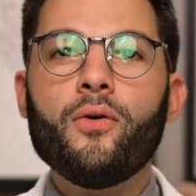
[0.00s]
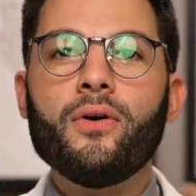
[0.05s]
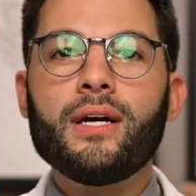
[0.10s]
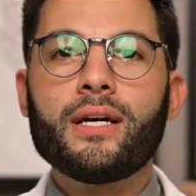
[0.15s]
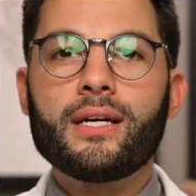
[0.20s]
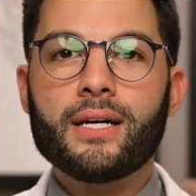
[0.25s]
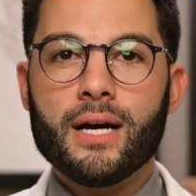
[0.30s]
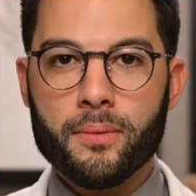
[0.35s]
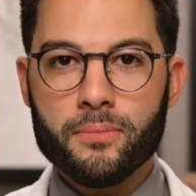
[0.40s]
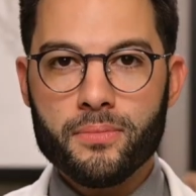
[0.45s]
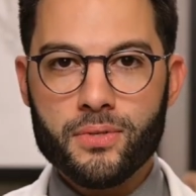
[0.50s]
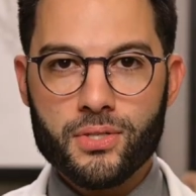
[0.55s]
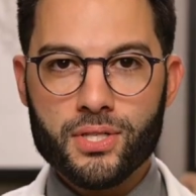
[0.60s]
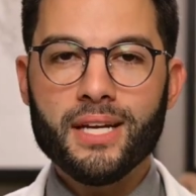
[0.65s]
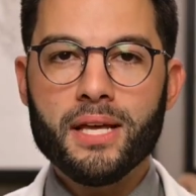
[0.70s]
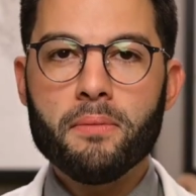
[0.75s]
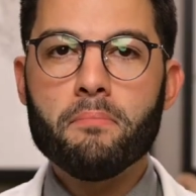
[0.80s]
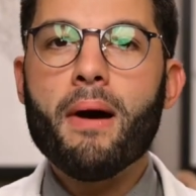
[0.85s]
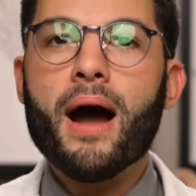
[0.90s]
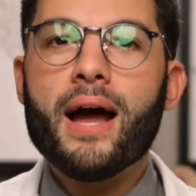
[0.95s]
it comes
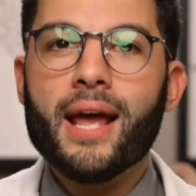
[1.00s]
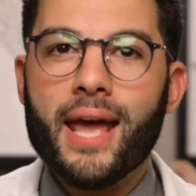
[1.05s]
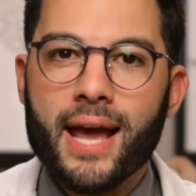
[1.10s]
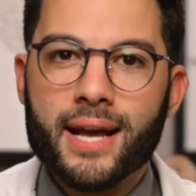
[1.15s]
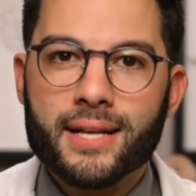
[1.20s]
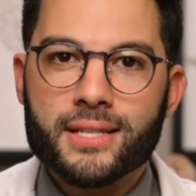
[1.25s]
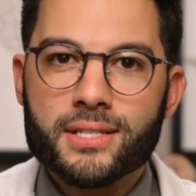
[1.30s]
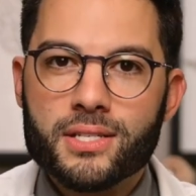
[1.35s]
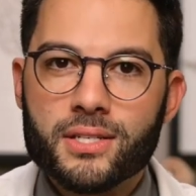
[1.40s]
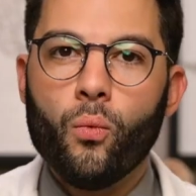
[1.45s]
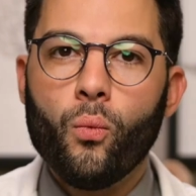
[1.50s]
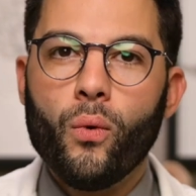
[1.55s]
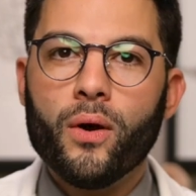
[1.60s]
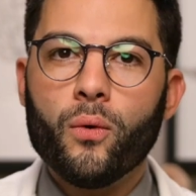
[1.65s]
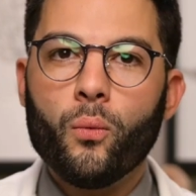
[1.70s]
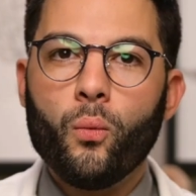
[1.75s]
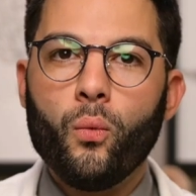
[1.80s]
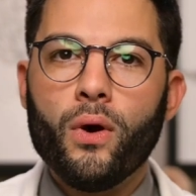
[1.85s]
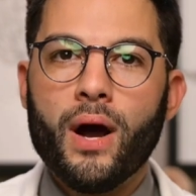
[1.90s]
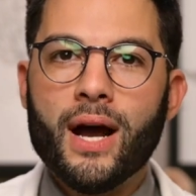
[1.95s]
in my hands where
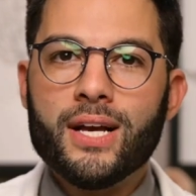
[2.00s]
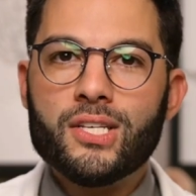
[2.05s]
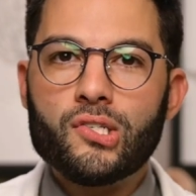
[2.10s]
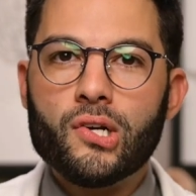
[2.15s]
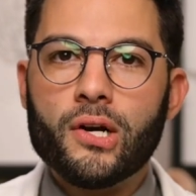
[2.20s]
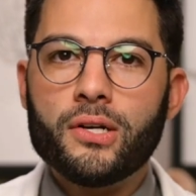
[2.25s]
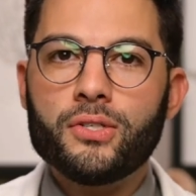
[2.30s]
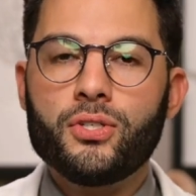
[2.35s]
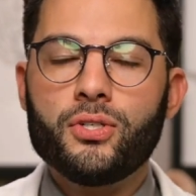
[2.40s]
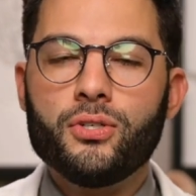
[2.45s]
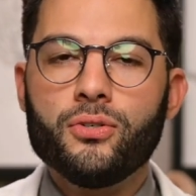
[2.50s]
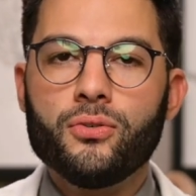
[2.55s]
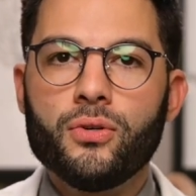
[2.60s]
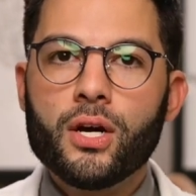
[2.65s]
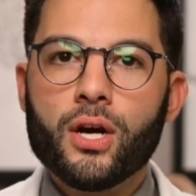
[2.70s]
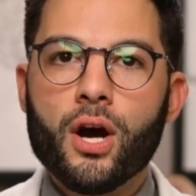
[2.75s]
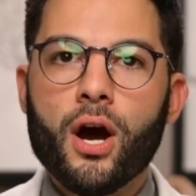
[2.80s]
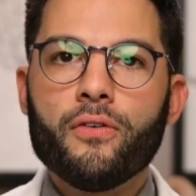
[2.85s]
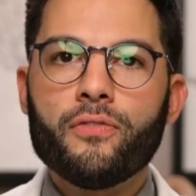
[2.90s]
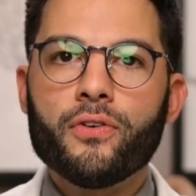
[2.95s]
I start to
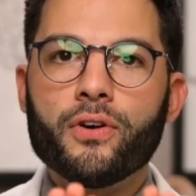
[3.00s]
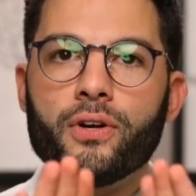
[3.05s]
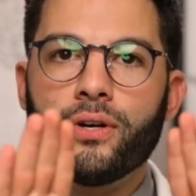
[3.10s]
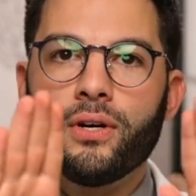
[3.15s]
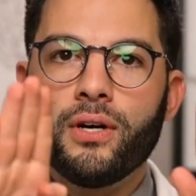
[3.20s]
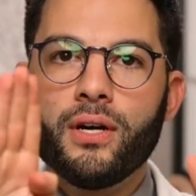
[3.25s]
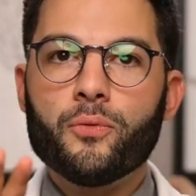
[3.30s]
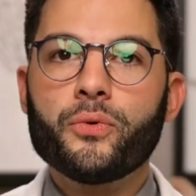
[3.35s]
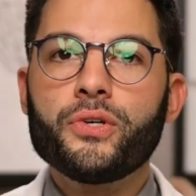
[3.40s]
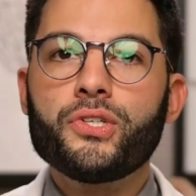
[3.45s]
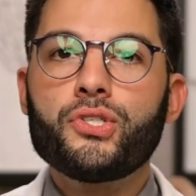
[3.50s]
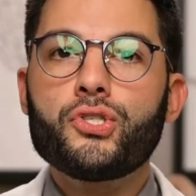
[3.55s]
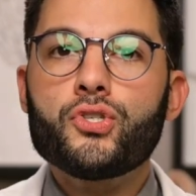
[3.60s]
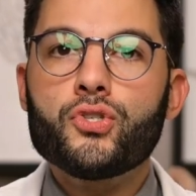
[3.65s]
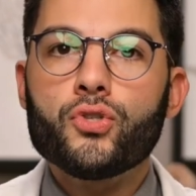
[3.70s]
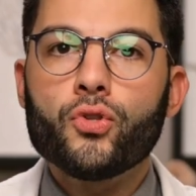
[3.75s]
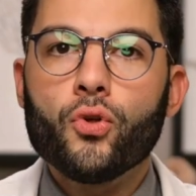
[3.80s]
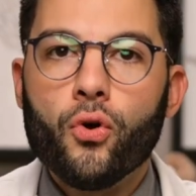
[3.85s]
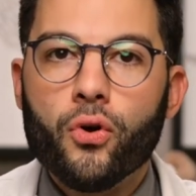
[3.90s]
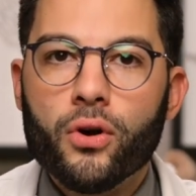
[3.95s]
cover,
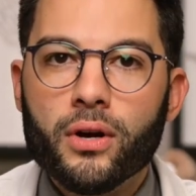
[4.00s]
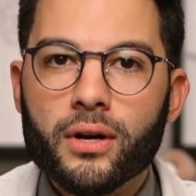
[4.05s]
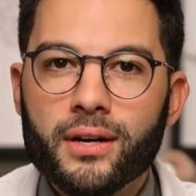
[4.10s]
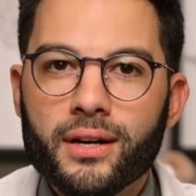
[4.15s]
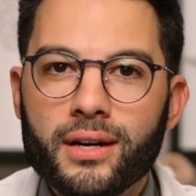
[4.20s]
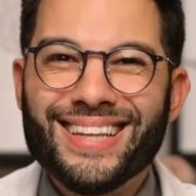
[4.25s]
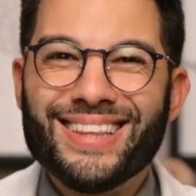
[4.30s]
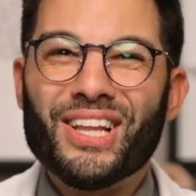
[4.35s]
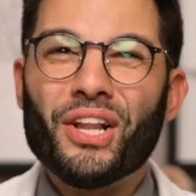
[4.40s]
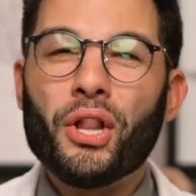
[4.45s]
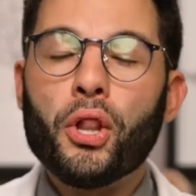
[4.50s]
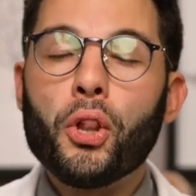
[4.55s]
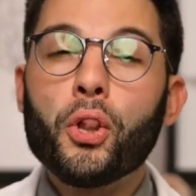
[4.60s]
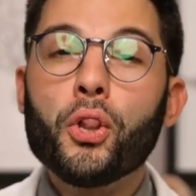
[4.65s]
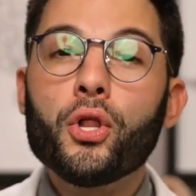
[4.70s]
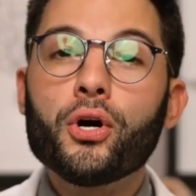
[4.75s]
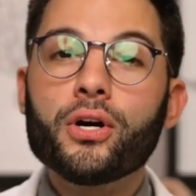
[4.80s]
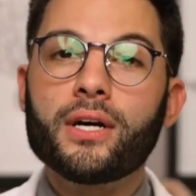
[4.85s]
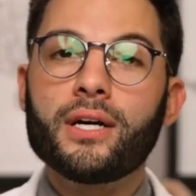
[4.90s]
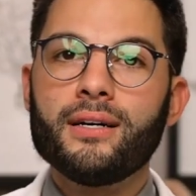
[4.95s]
restore the
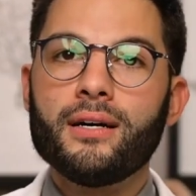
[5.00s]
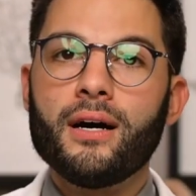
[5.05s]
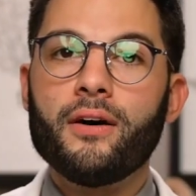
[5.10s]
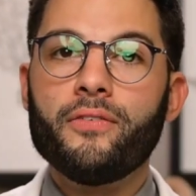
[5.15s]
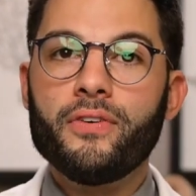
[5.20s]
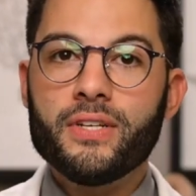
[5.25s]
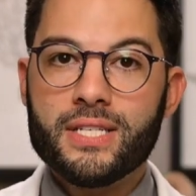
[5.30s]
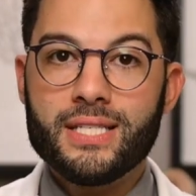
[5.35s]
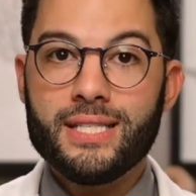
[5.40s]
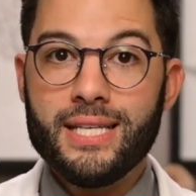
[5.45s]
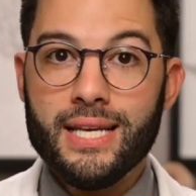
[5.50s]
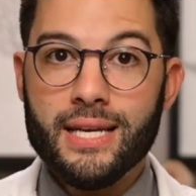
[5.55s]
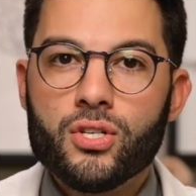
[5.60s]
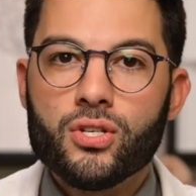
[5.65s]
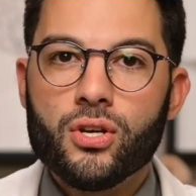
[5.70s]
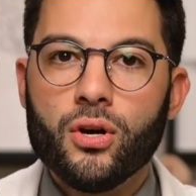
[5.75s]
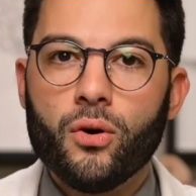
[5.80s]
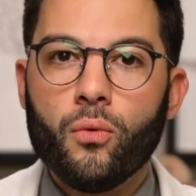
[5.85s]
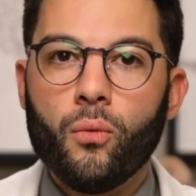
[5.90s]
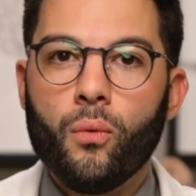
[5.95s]
look of his teeth.
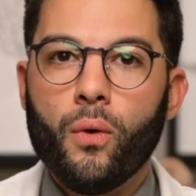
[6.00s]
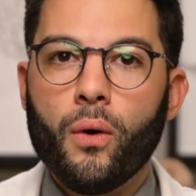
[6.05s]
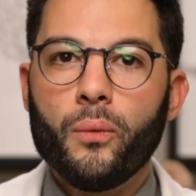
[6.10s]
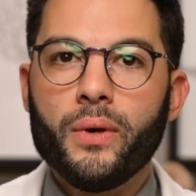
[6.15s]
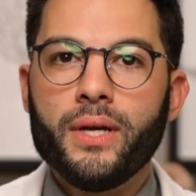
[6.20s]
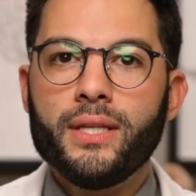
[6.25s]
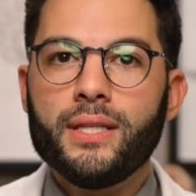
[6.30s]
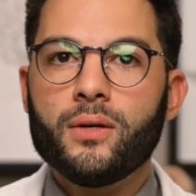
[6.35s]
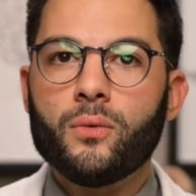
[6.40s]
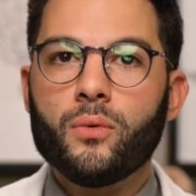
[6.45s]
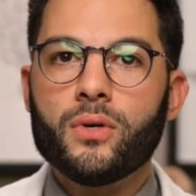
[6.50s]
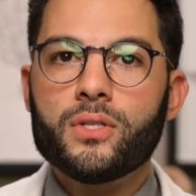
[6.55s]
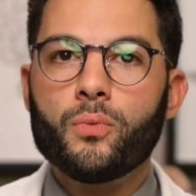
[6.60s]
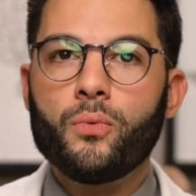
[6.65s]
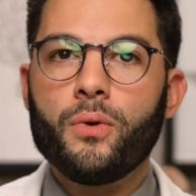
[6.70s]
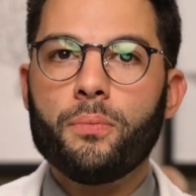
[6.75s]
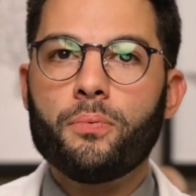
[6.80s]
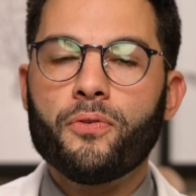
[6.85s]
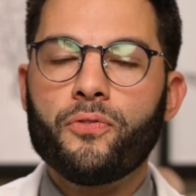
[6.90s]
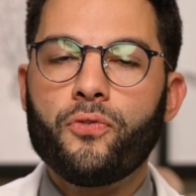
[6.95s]
So what we did was
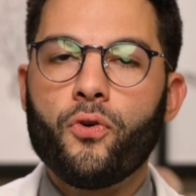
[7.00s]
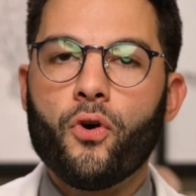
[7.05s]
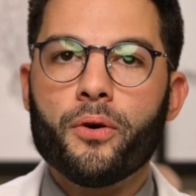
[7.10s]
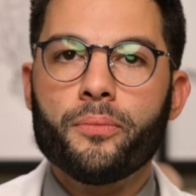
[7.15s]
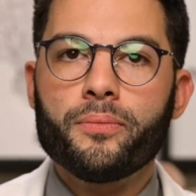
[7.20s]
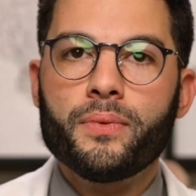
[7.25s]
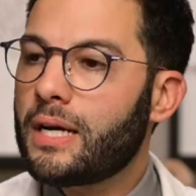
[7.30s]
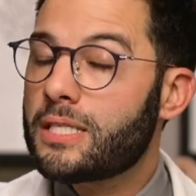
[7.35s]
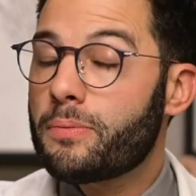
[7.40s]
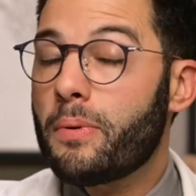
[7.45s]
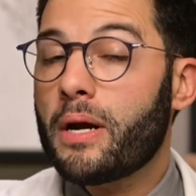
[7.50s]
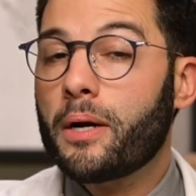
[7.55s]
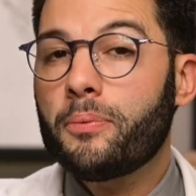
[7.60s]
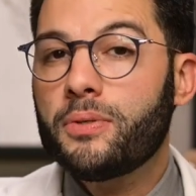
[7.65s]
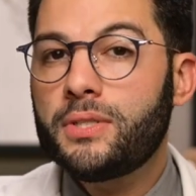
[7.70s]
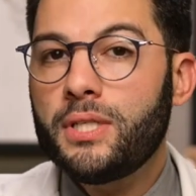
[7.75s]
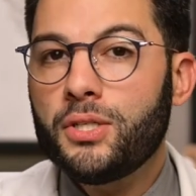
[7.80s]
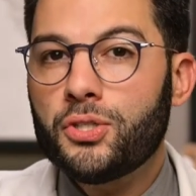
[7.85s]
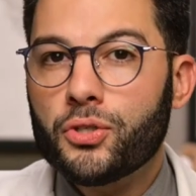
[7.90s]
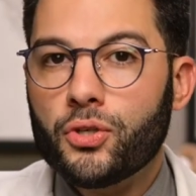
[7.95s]
we performed a cosmetic
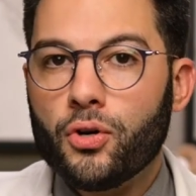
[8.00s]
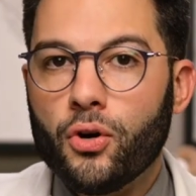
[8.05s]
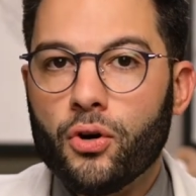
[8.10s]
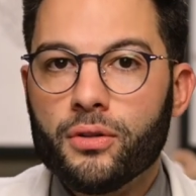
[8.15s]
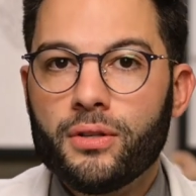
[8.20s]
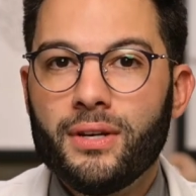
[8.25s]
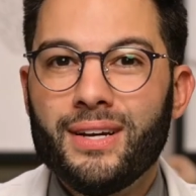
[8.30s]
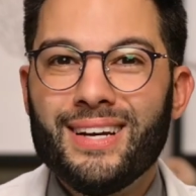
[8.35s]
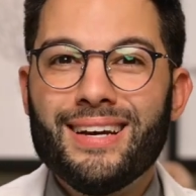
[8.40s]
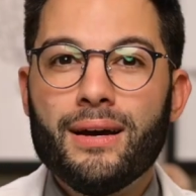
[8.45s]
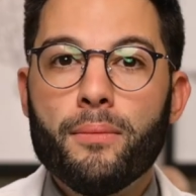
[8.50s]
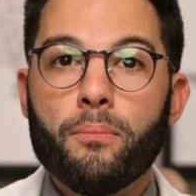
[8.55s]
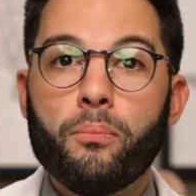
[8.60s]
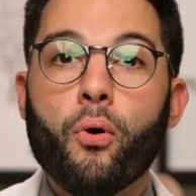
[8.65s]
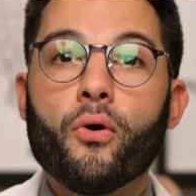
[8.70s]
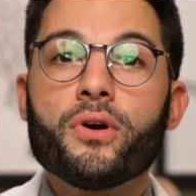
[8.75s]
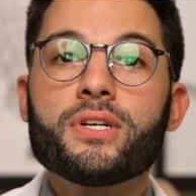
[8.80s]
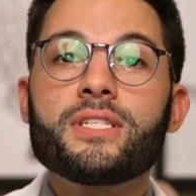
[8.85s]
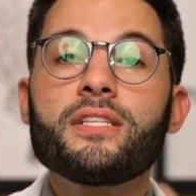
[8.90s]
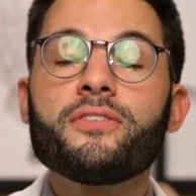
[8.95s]
procedure called
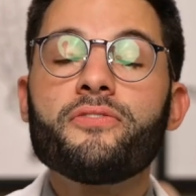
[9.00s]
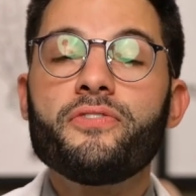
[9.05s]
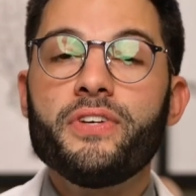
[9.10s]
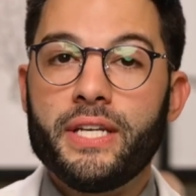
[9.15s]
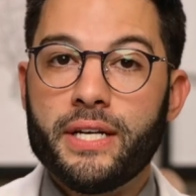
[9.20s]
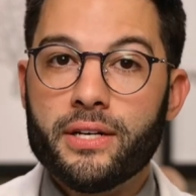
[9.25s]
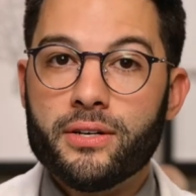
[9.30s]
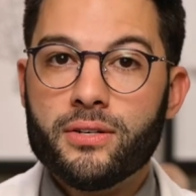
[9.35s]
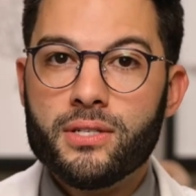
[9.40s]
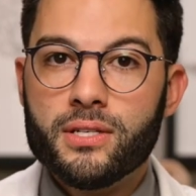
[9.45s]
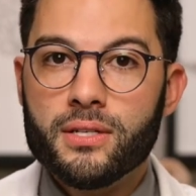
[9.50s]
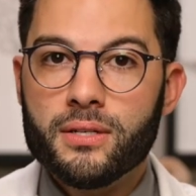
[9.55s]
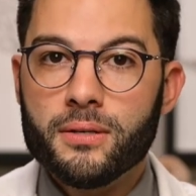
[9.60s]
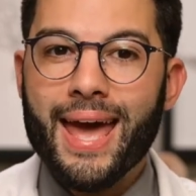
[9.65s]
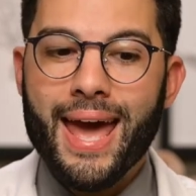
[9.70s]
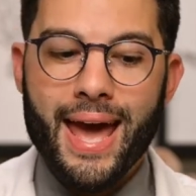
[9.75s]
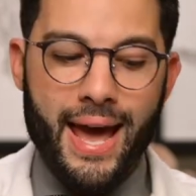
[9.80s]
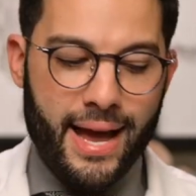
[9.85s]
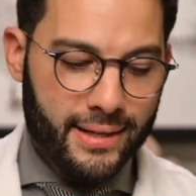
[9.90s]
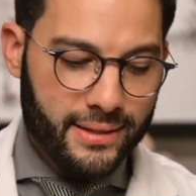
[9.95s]
porcelain veneers.
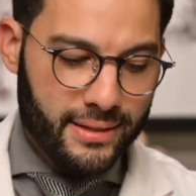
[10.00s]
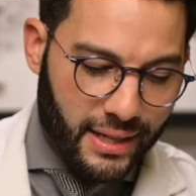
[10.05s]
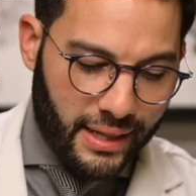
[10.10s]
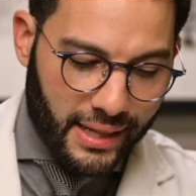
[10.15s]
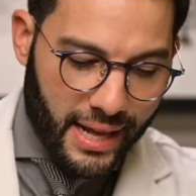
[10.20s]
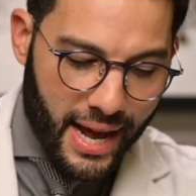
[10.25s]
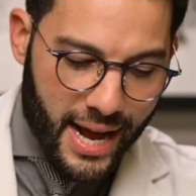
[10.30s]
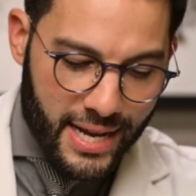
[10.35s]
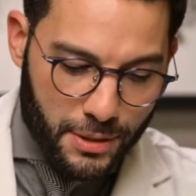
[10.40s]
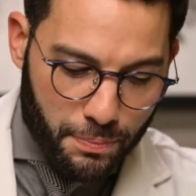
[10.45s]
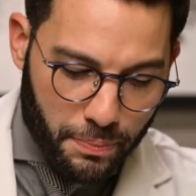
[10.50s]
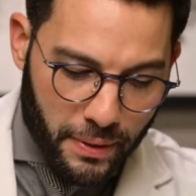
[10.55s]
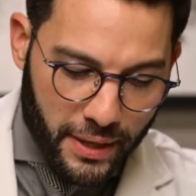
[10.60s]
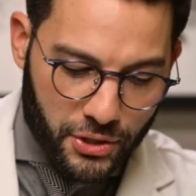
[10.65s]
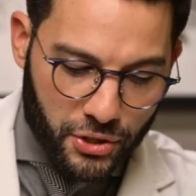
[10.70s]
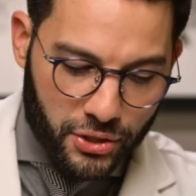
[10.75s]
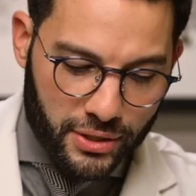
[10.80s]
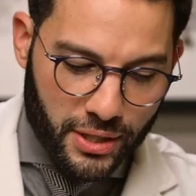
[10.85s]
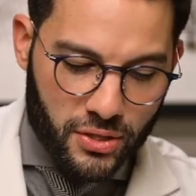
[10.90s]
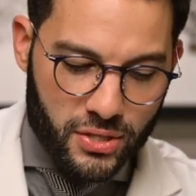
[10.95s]
And the last
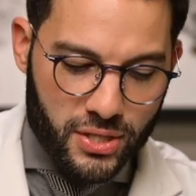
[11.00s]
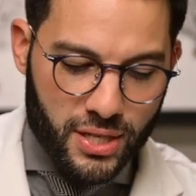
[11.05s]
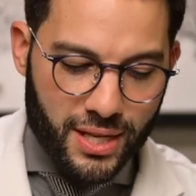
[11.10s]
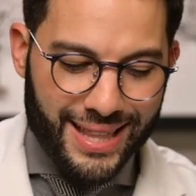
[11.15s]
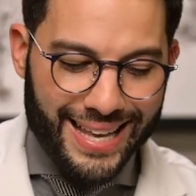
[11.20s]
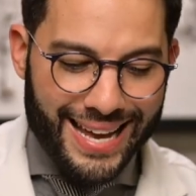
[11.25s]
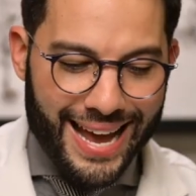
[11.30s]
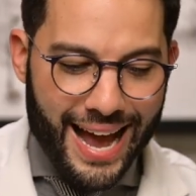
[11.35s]
picture that you see, the